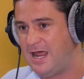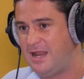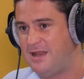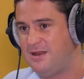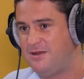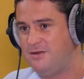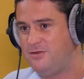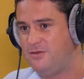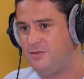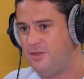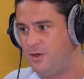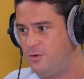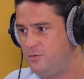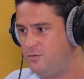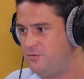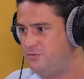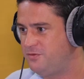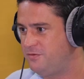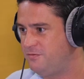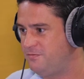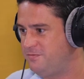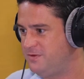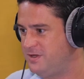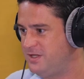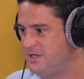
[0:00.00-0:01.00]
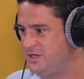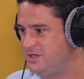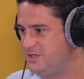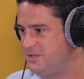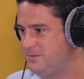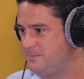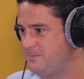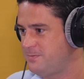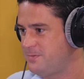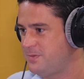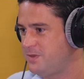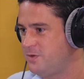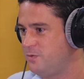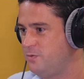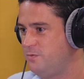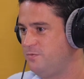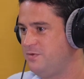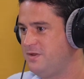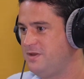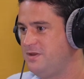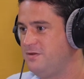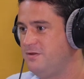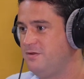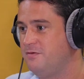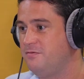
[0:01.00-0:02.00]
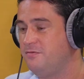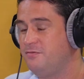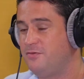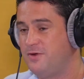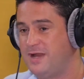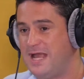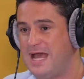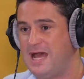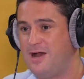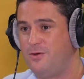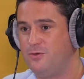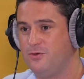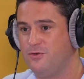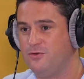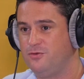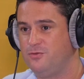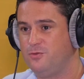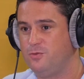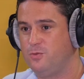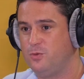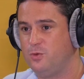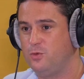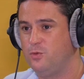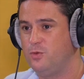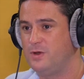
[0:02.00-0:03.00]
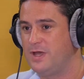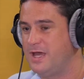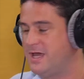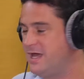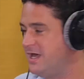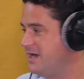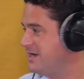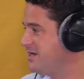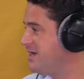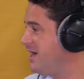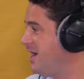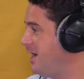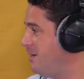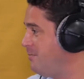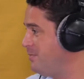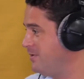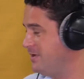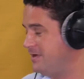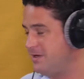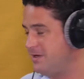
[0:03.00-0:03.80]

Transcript: And those that finish within 3 hours will all get a cup